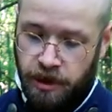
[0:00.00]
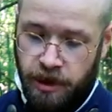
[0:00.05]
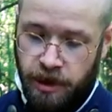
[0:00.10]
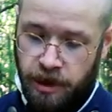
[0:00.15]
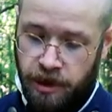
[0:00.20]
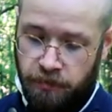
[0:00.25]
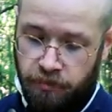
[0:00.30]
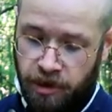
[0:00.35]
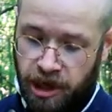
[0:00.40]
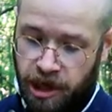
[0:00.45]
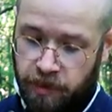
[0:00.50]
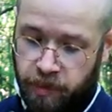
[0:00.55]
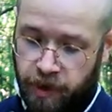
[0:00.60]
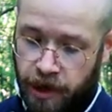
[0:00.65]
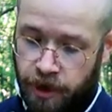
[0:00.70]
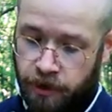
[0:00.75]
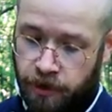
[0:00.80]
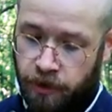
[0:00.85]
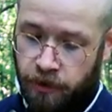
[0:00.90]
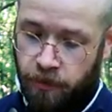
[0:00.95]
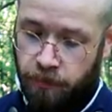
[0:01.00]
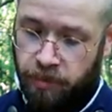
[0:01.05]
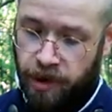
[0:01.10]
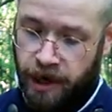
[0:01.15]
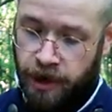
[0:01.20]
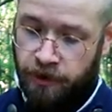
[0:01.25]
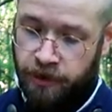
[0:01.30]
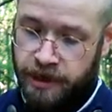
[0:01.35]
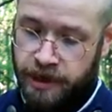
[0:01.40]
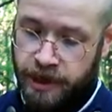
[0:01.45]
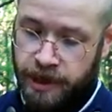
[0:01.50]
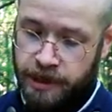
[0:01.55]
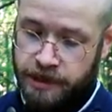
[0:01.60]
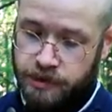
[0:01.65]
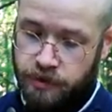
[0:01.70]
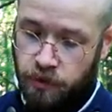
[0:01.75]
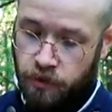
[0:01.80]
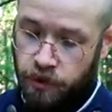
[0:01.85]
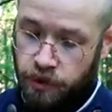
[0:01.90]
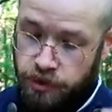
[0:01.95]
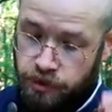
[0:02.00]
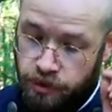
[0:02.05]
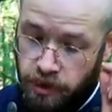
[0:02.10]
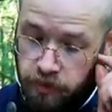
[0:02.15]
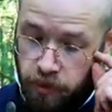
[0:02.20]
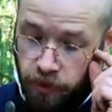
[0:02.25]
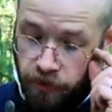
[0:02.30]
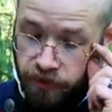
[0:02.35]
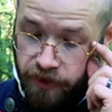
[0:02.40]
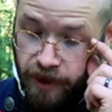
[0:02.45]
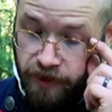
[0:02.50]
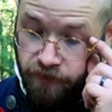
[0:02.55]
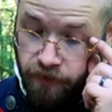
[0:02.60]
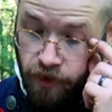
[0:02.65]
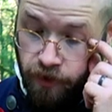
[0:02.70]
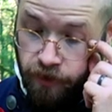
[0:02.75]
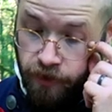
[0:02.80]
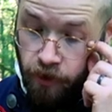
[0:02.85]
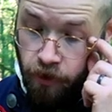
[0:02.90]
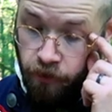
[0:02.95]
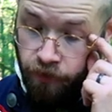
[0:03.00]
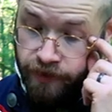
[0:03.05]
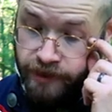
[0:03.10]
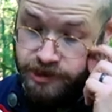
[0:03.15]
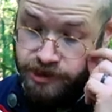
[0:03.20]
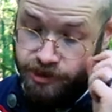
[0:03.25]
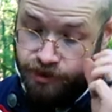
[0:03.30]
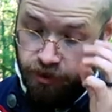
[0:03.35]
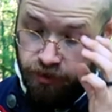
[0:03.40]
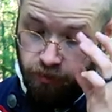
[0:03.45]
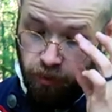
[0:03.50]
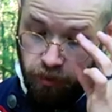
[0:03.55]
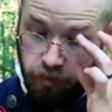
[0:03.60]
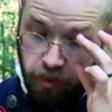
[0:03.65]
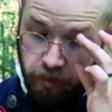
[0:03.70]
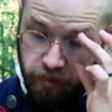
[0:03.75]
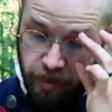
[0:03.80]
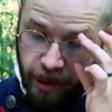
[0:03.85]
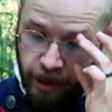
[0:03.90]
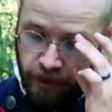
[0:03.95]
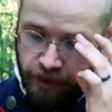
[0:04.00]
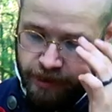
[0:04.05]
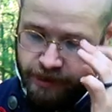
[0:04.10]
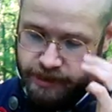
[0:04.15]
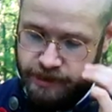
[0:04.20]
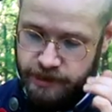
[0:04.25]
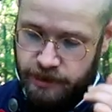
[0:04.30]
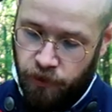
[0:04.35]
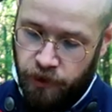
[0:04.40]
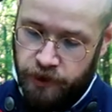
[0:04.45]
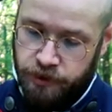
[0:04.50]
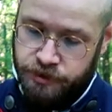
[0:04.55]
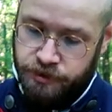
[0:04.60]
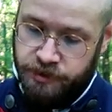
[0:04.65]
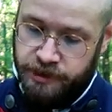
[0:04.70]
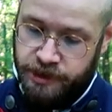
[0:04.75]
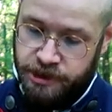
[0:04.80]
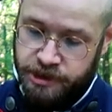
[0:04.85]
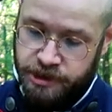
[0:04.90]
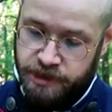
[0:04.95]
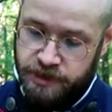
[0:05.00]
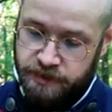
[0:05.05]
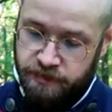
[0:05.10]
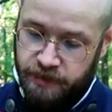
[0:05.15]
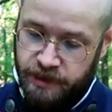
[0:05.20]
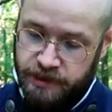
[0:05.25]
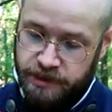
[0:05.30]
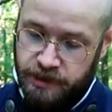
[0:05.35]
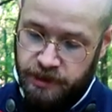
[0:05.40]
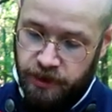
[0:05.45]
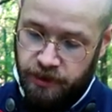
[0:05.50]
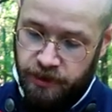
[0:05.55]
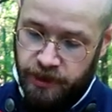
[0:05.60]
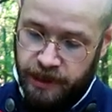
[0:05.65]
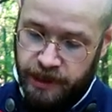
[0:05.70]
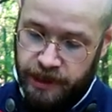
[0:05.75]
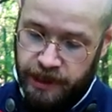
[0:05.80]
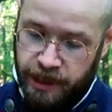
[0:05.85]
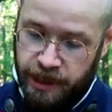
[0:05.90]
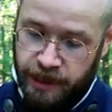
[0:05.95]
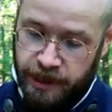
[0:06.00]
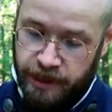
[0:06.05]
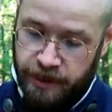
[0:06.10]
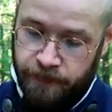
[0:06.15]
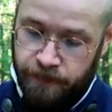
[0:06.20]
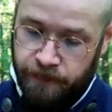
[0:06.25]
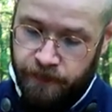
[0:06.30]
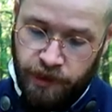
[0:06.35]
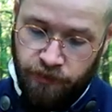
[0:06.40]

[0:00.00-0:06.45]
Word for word: Um, black powder, Pyrodex, or 777 are the only suitable propellants for your tradition's muzzleloading cannon.